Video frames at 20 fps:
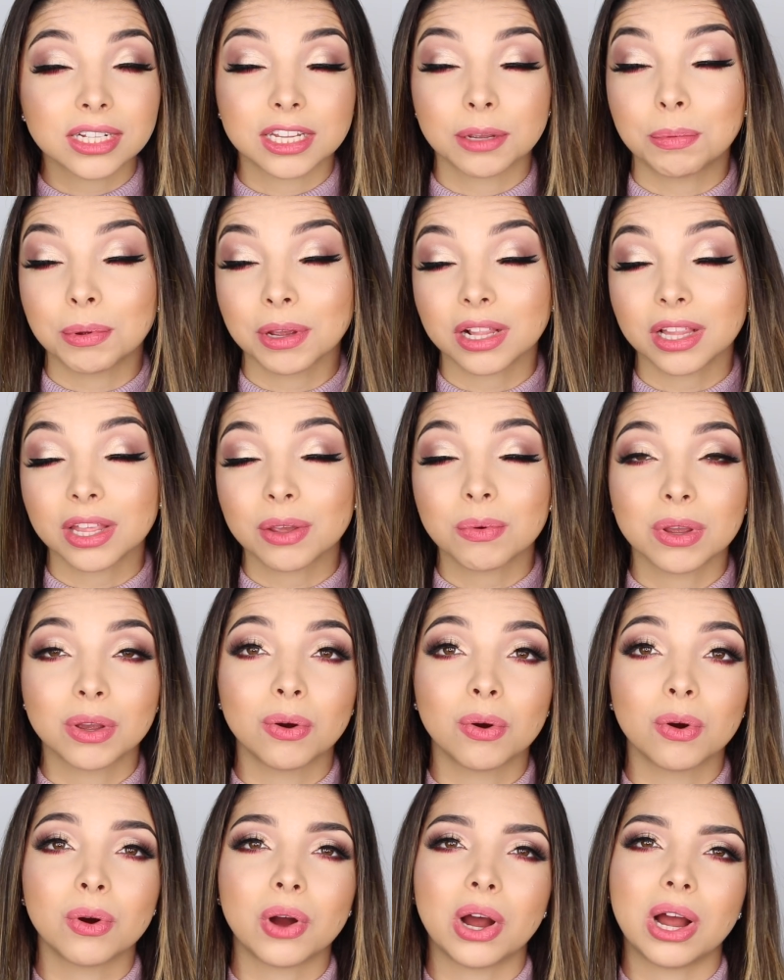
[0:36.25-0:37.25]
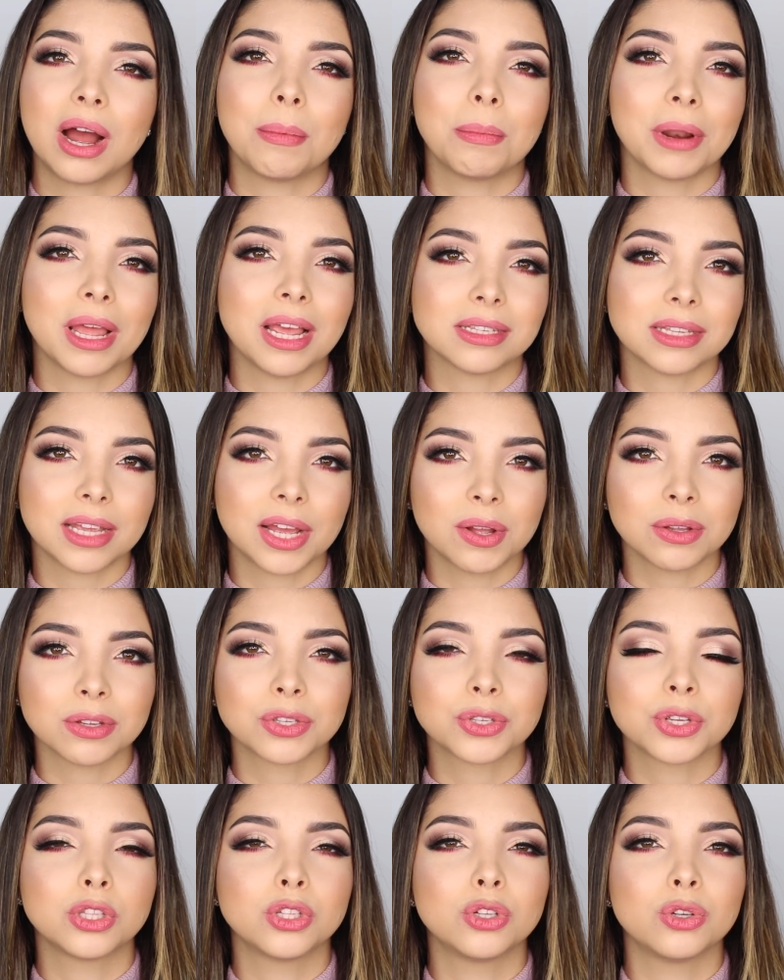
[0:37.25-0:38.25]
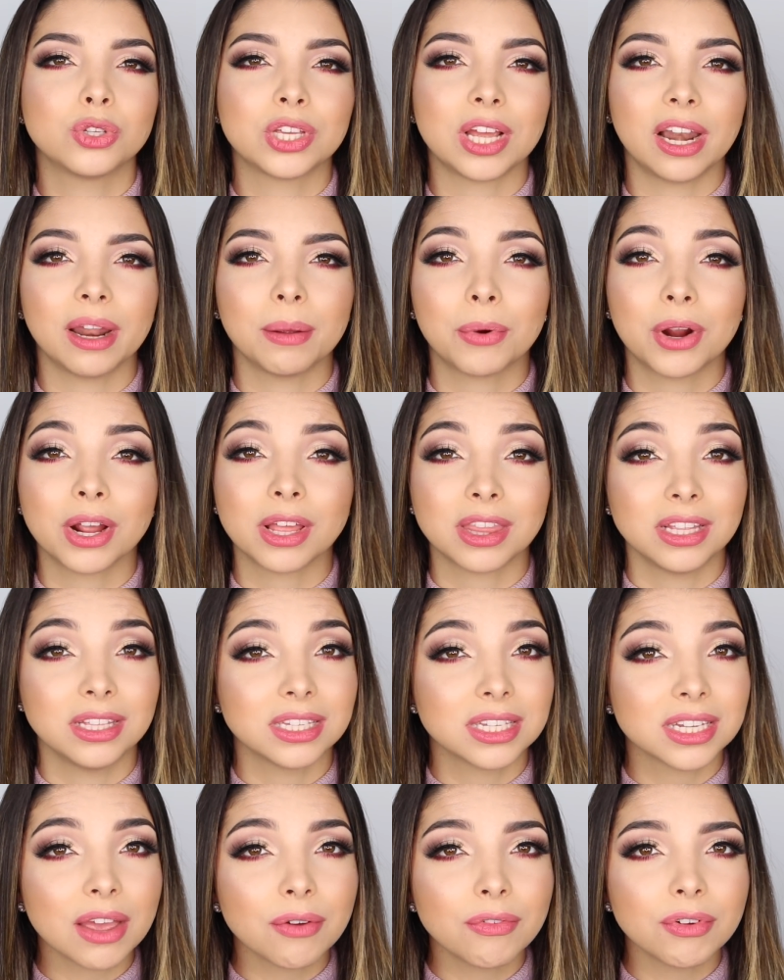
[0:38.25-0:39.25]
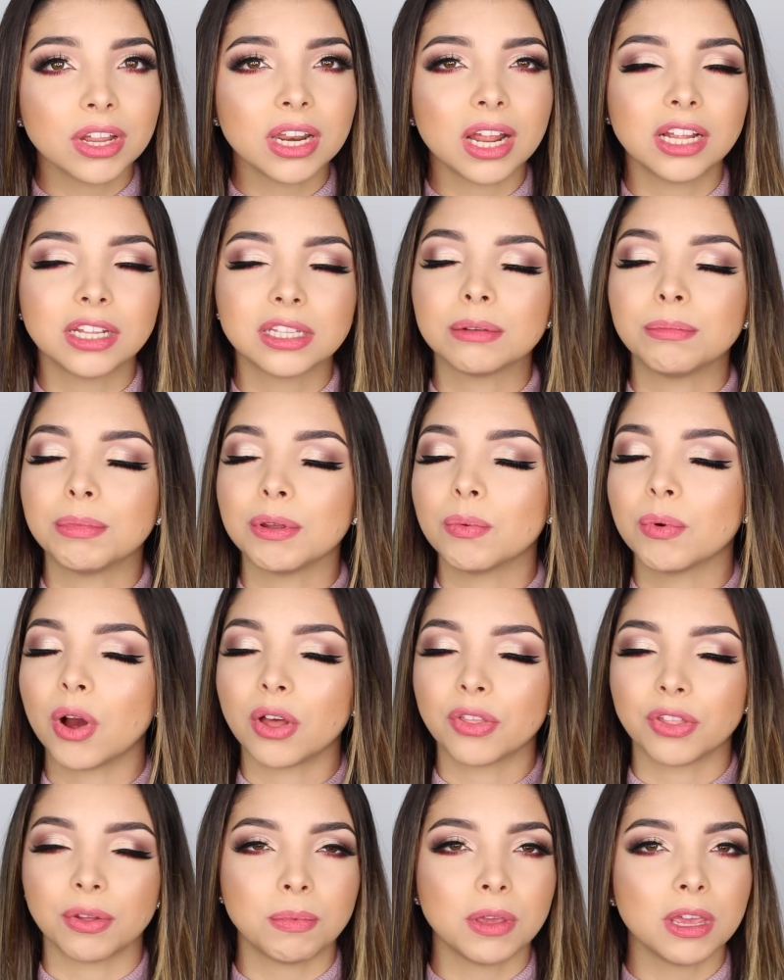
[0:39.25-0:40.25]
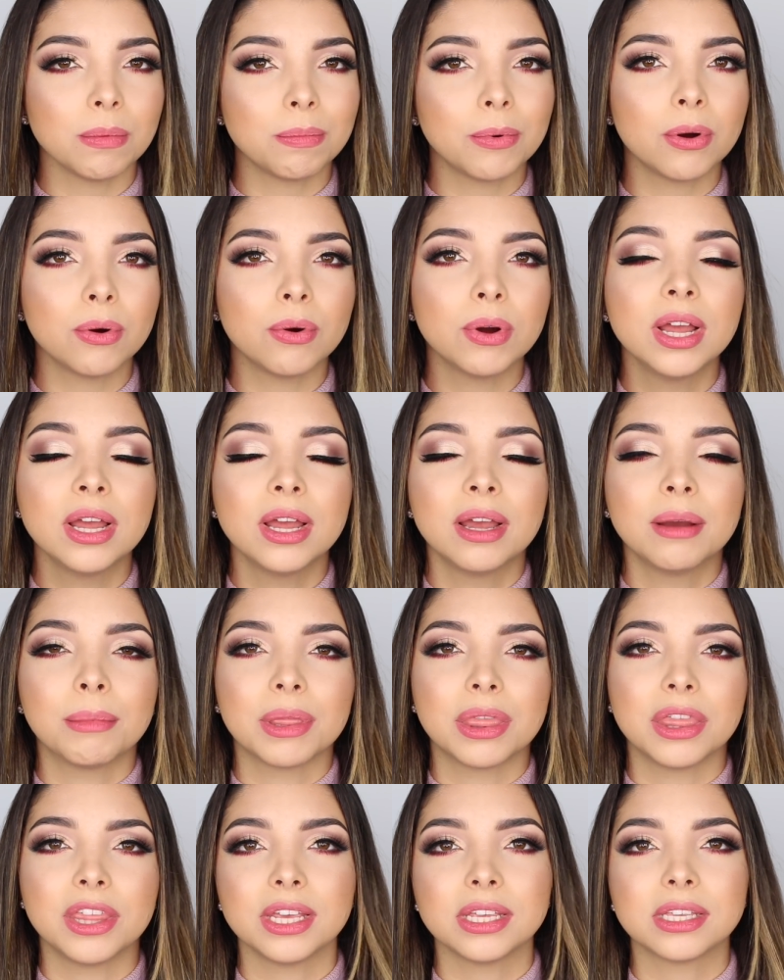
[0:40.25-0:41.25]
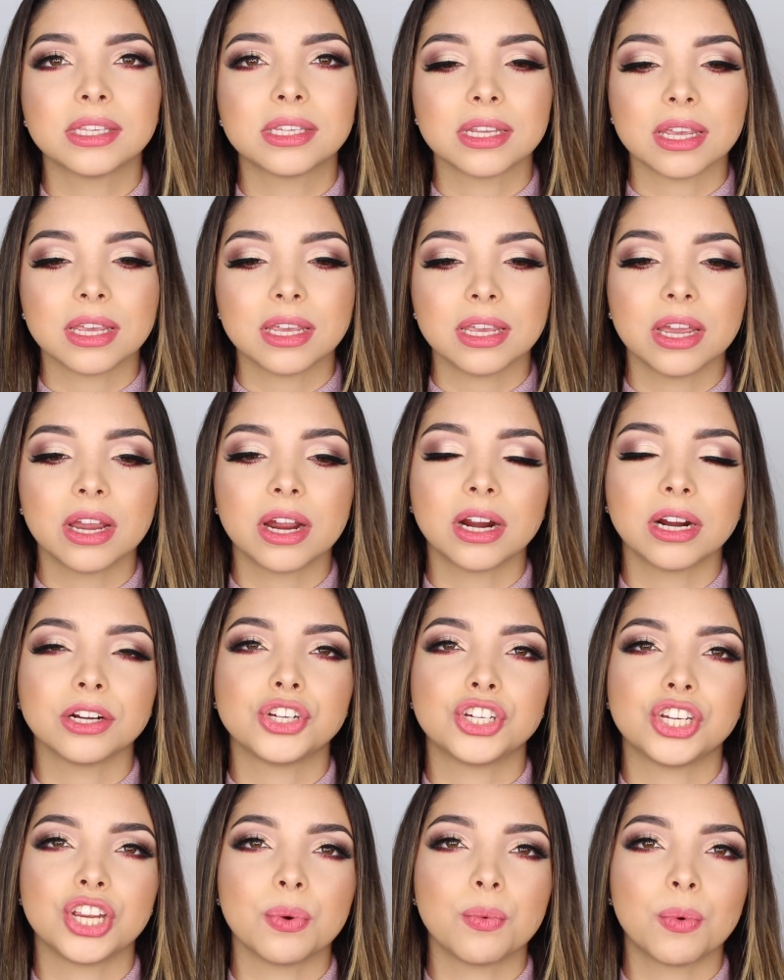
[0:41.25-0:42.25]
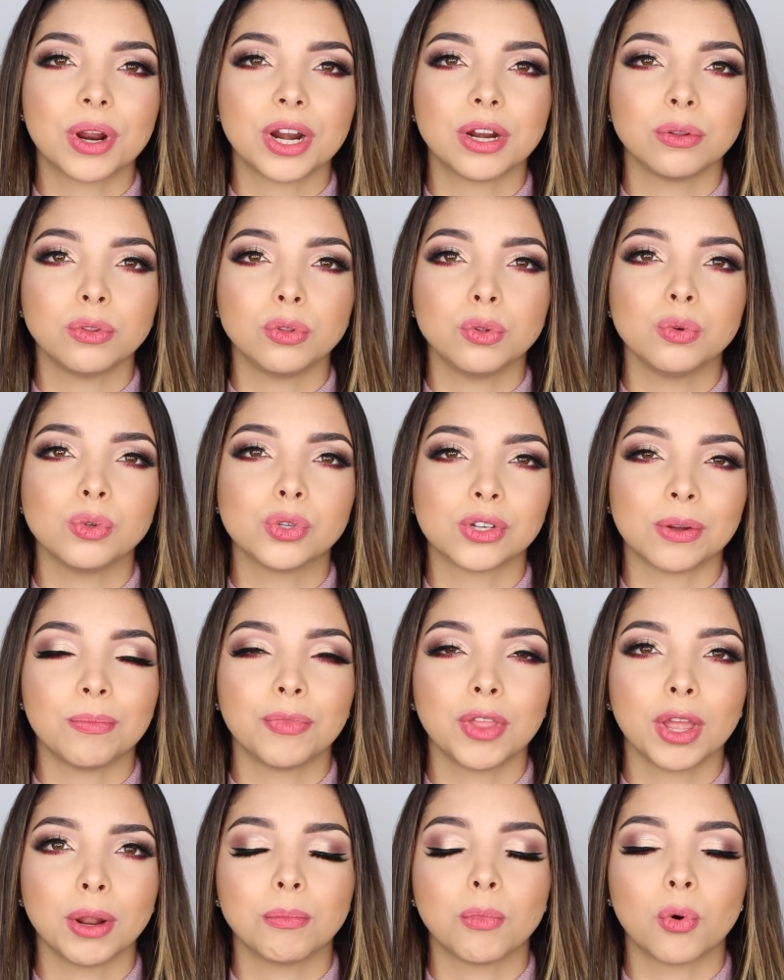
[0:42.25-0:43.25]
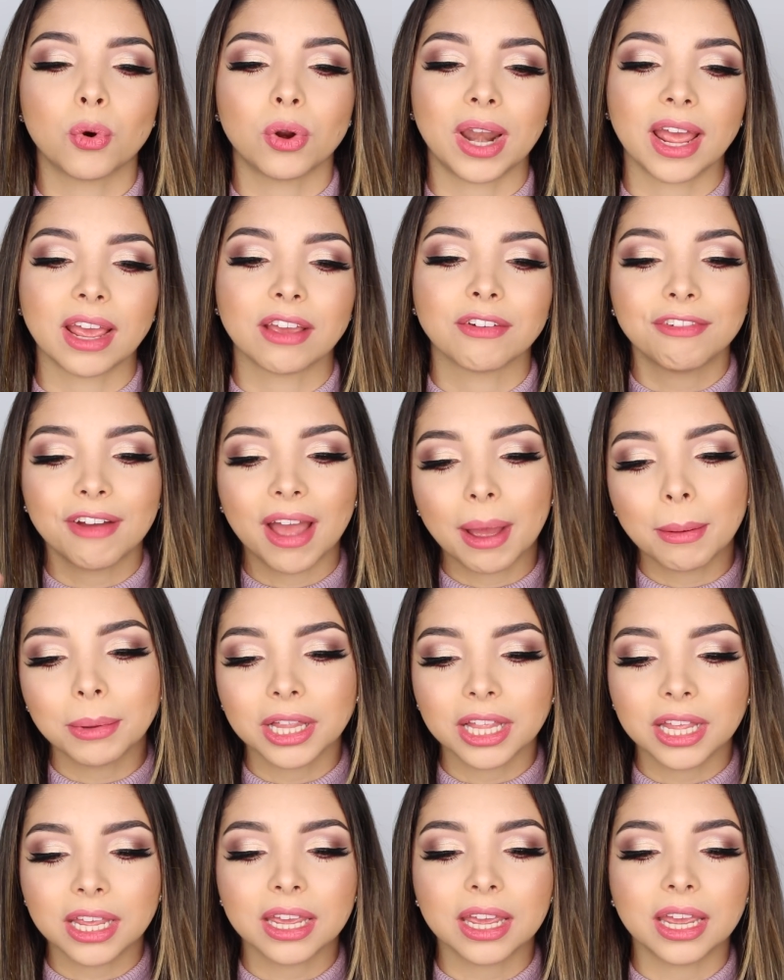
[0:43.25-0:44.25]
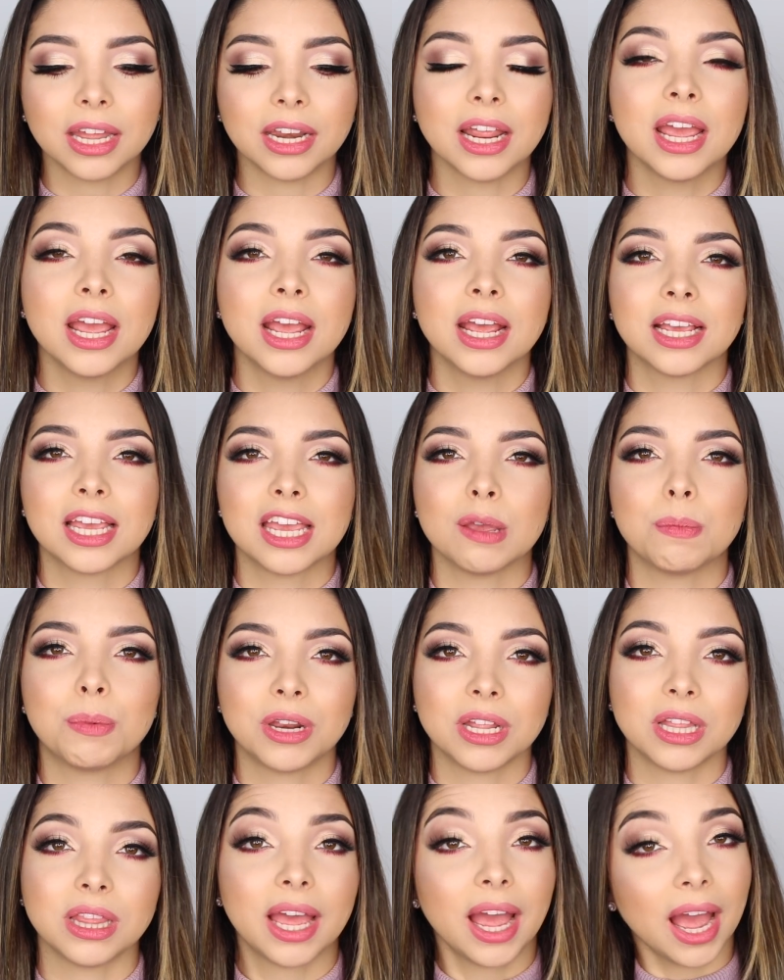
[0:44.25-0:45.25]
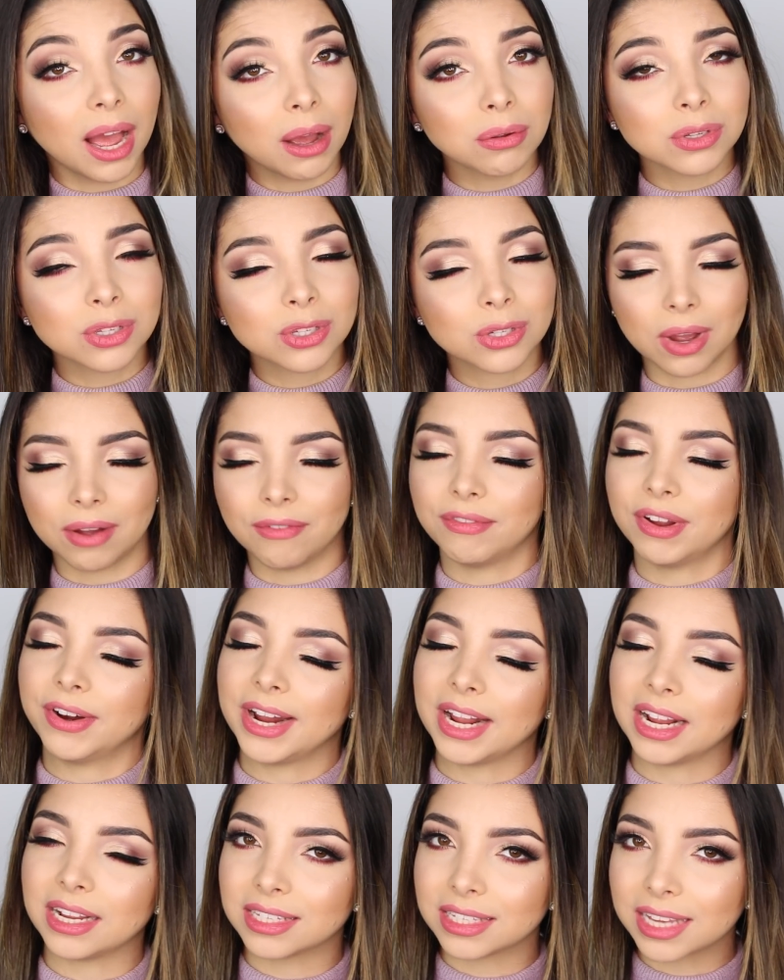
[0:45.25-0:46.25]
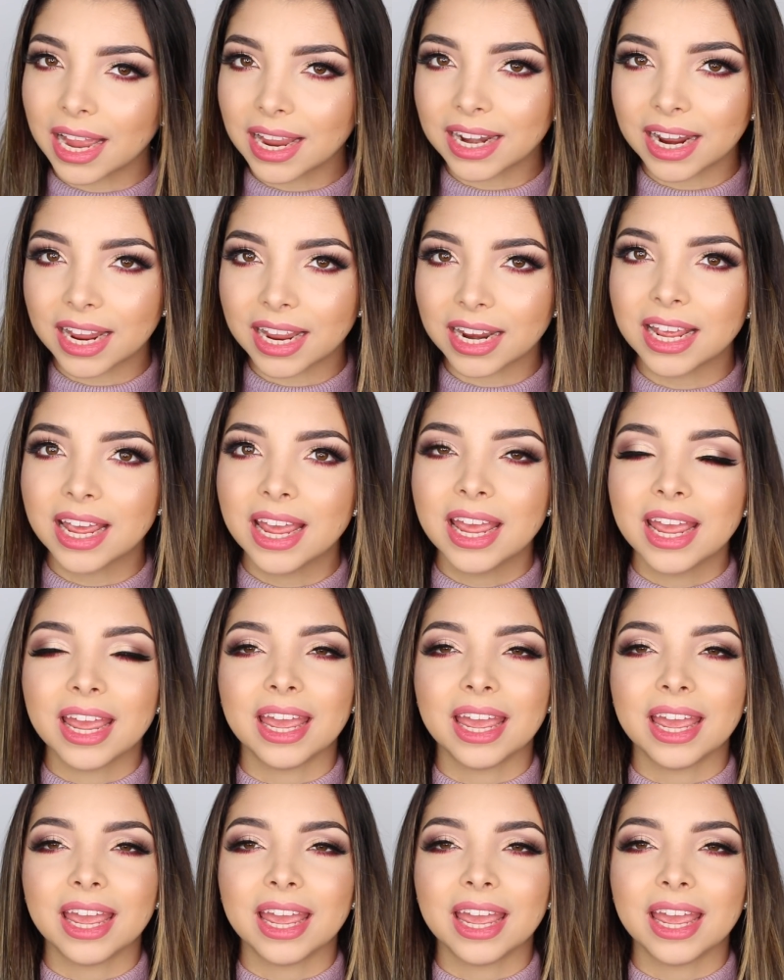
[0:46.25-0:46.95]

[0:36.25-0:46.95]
Typically we go a place else to celebrate Thanksgiving and to be with other people, but this year she wanted to do something more like family and keep it in the house, so I'm very excited.